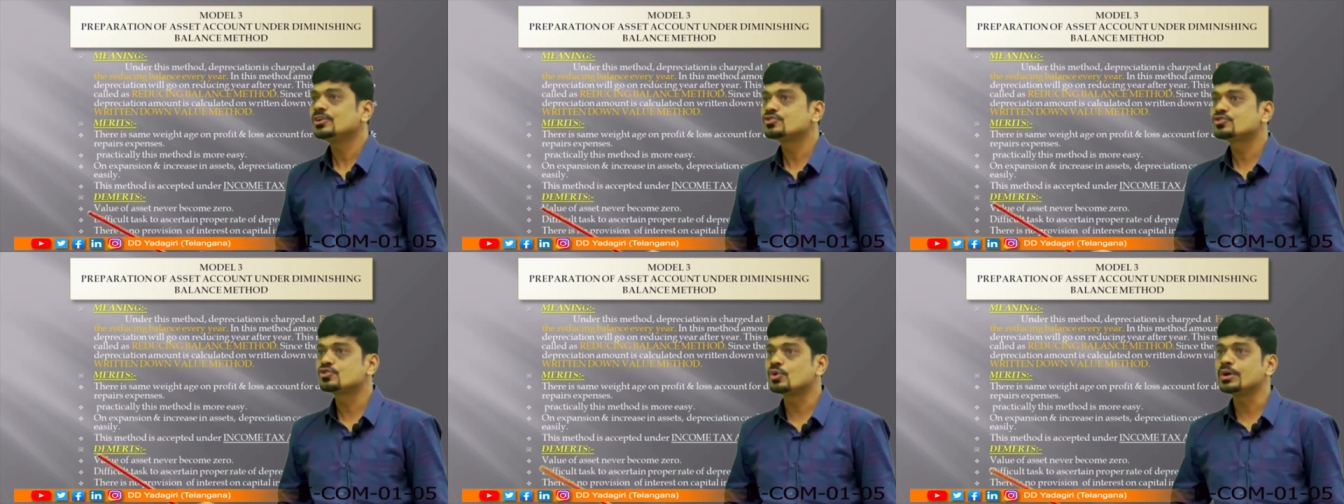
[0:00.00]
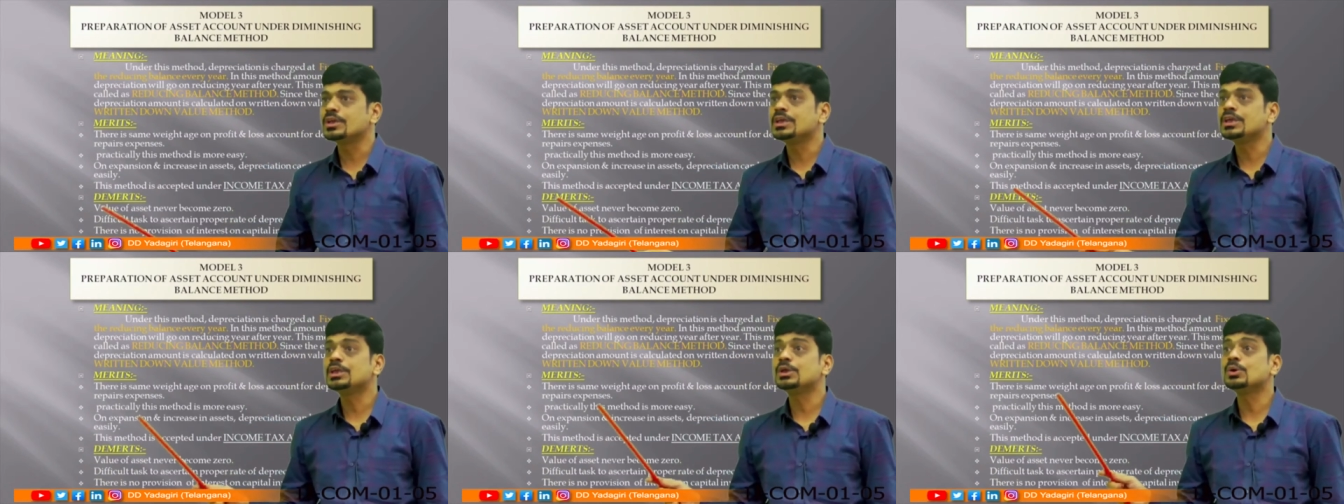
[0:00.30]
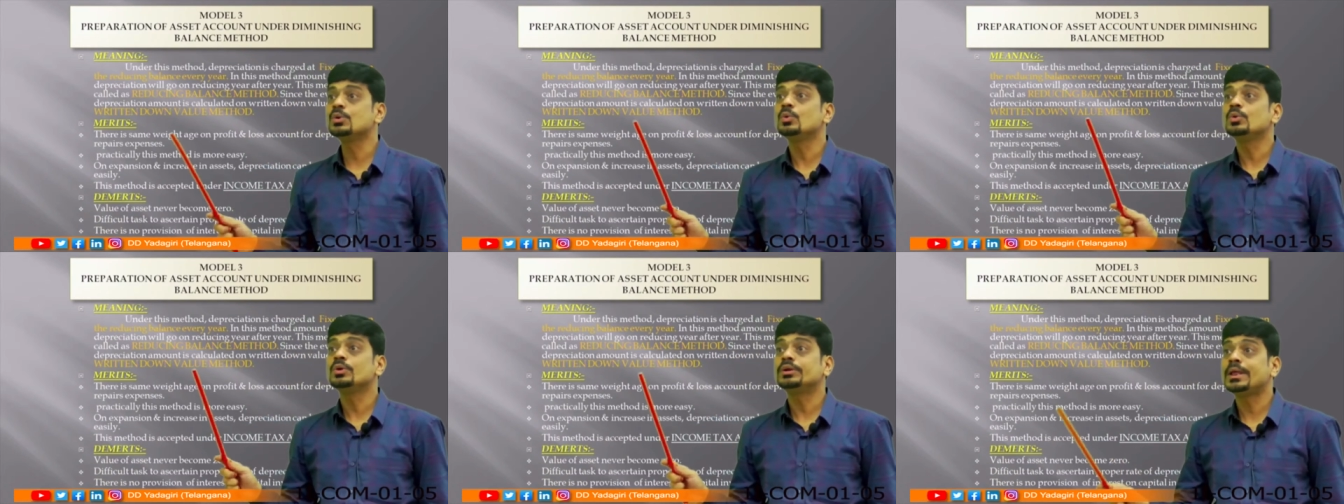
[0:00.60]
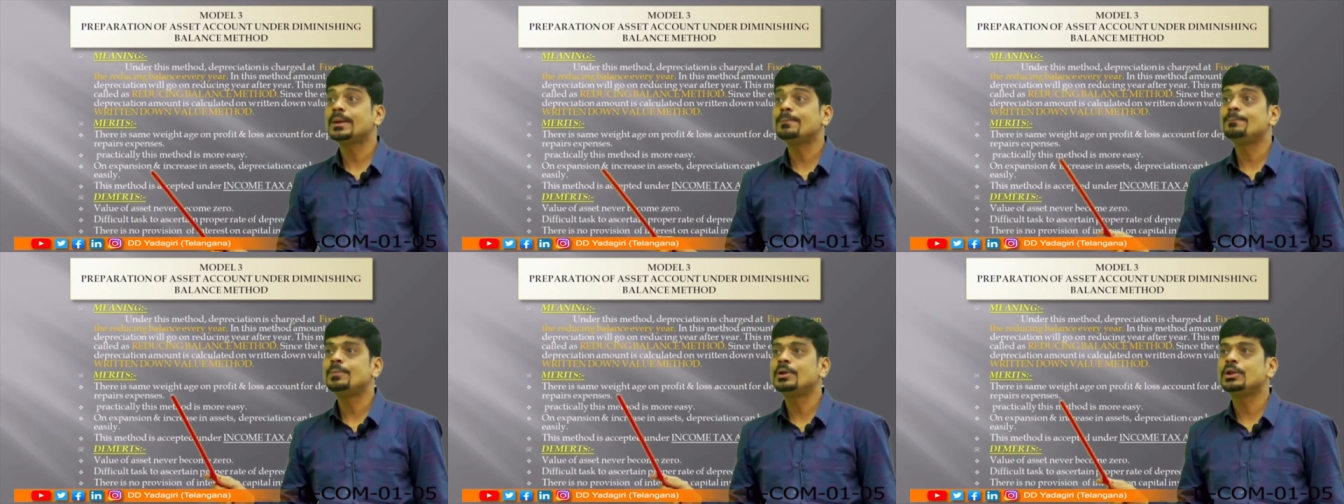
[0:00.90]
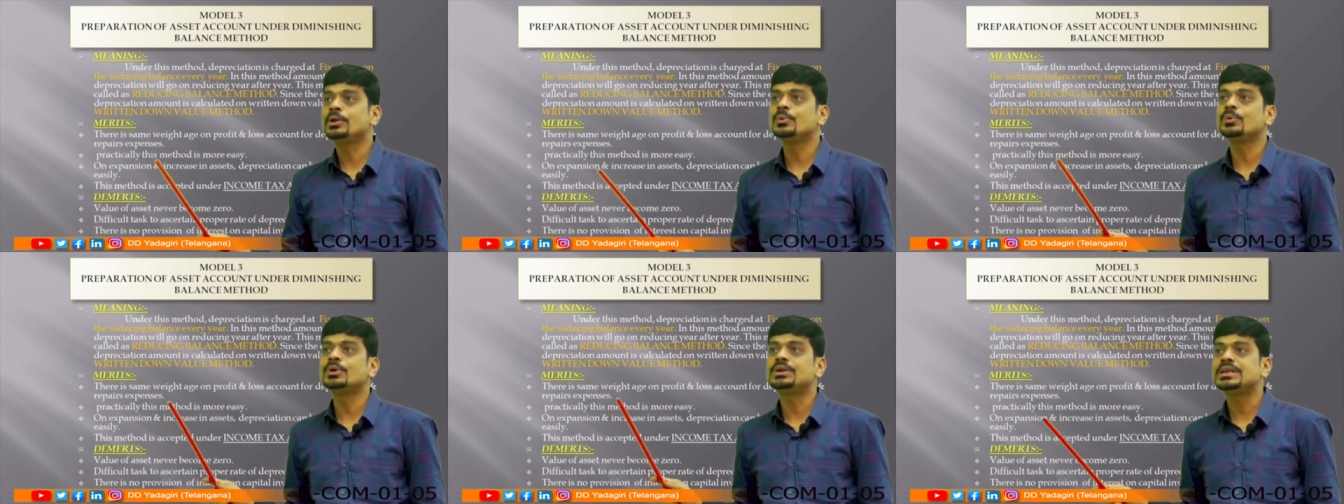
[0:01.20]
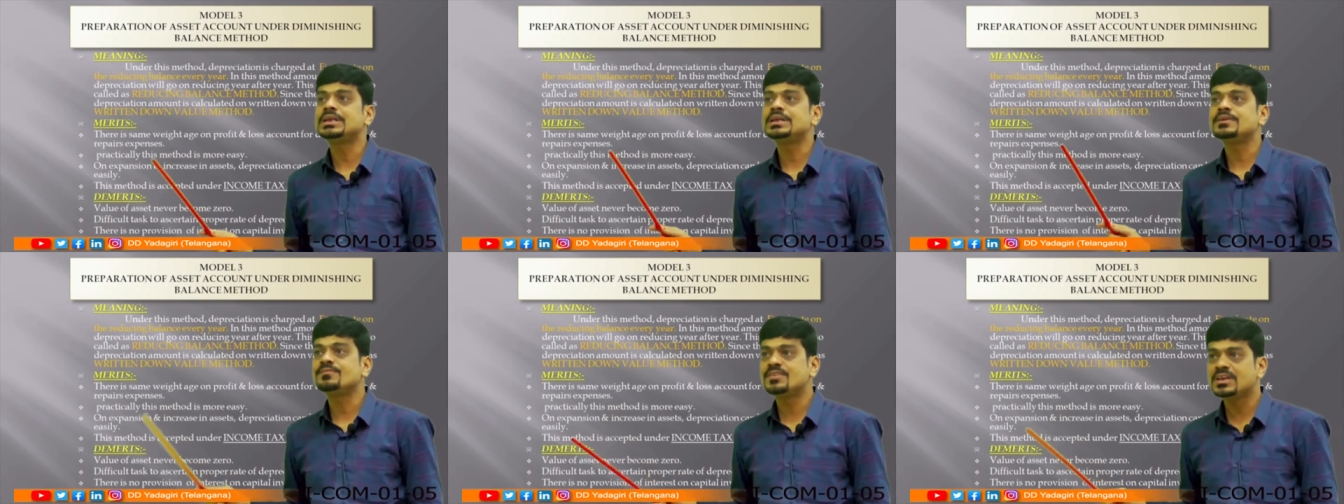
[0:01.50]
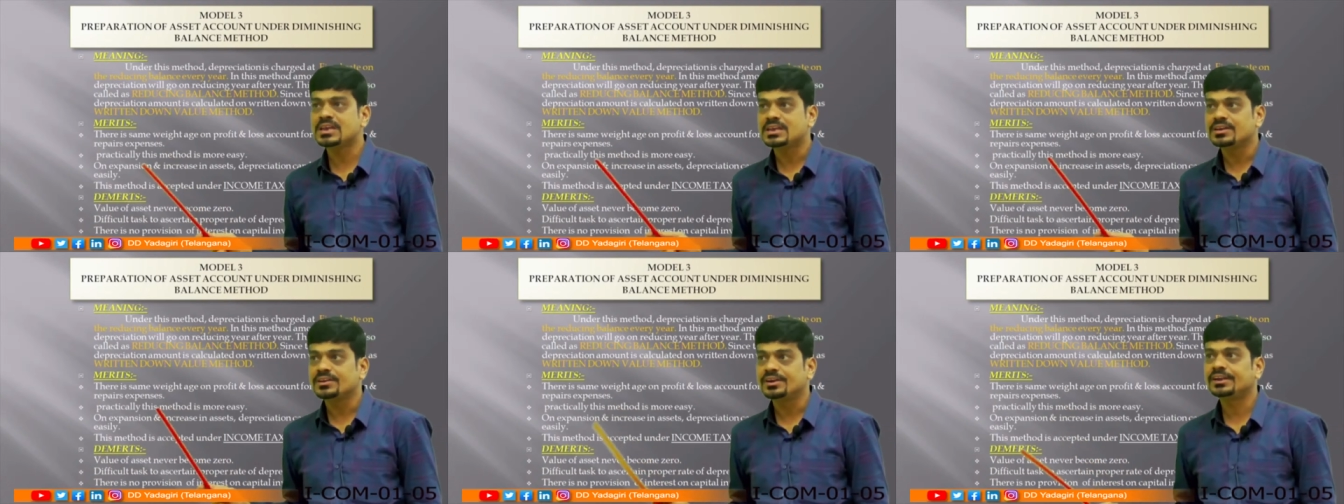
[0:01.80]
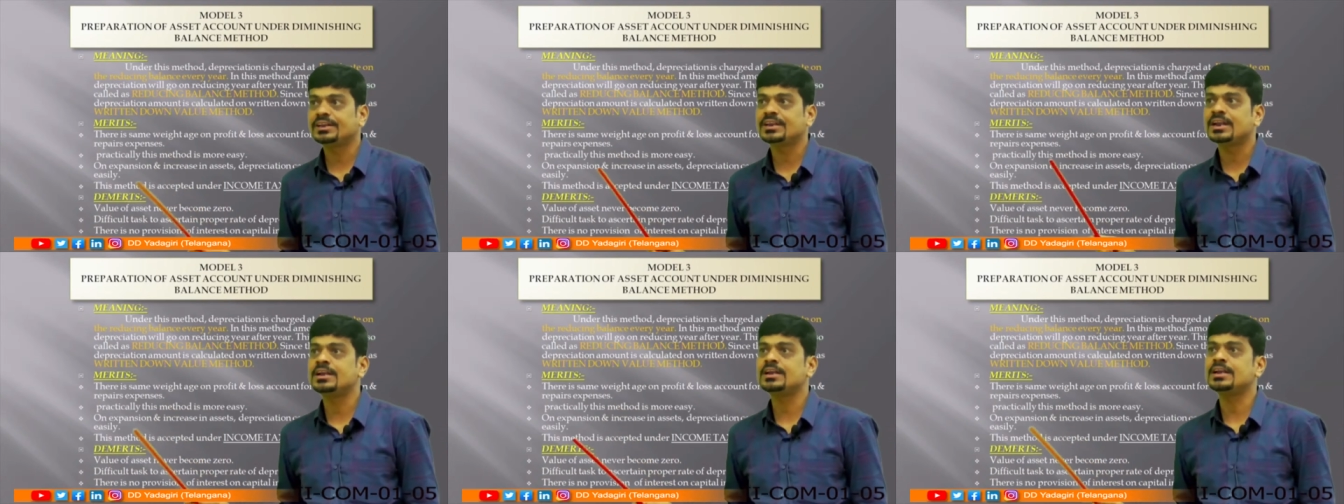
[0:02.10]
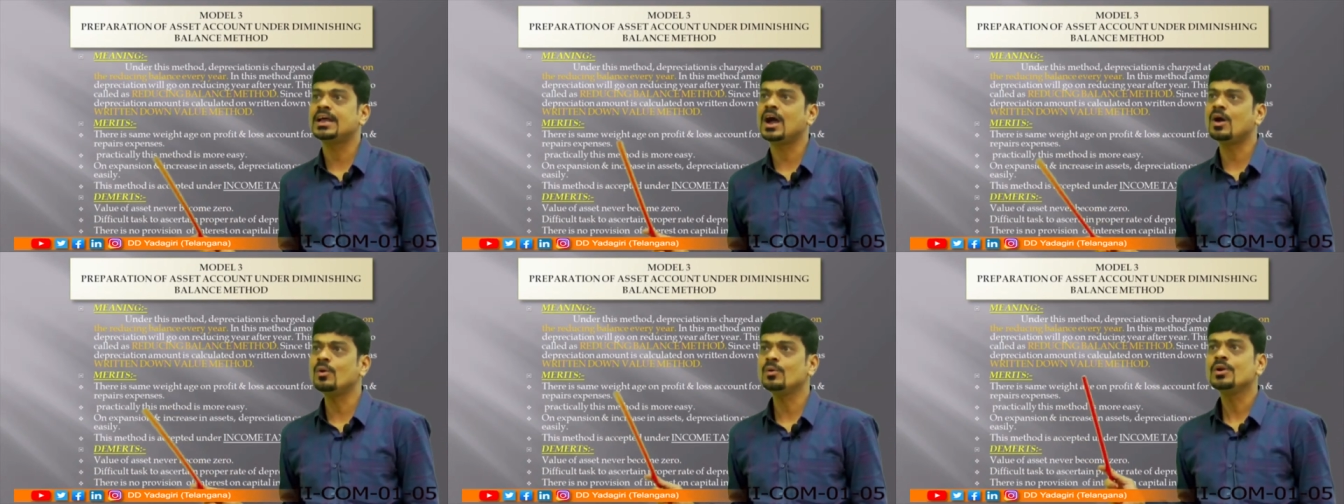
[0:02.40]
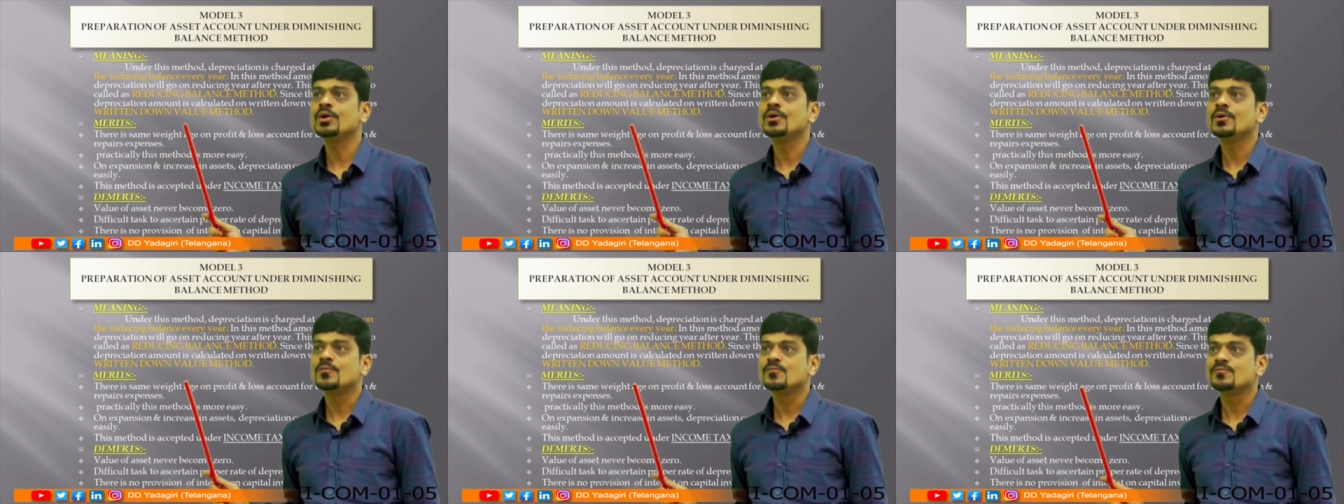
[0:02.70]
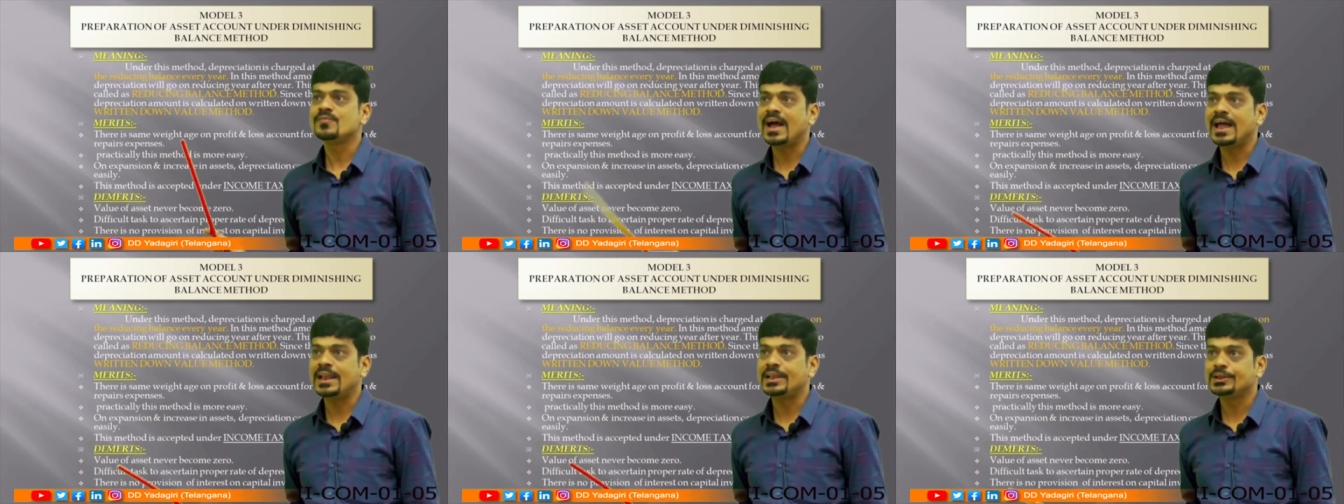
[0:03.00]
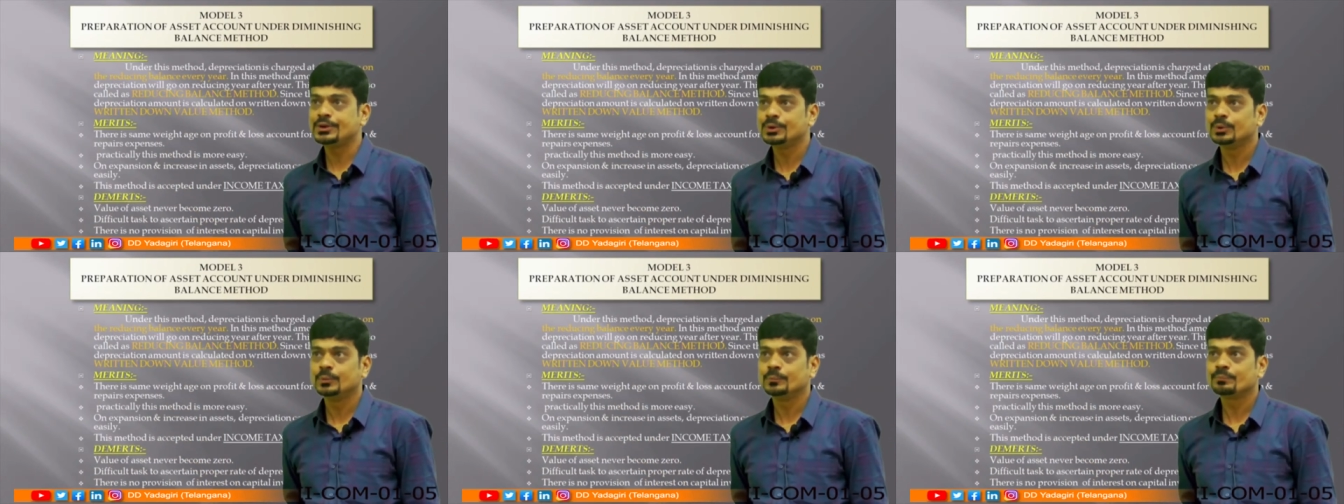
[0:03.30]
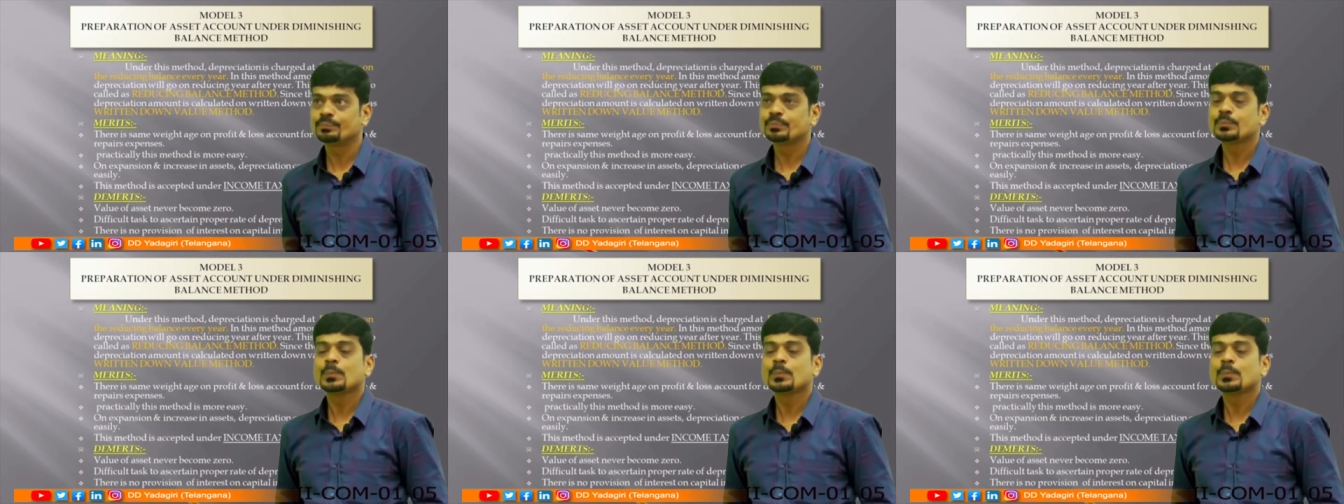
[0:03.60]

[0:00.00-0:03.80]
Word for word: showing you W D V, written down value.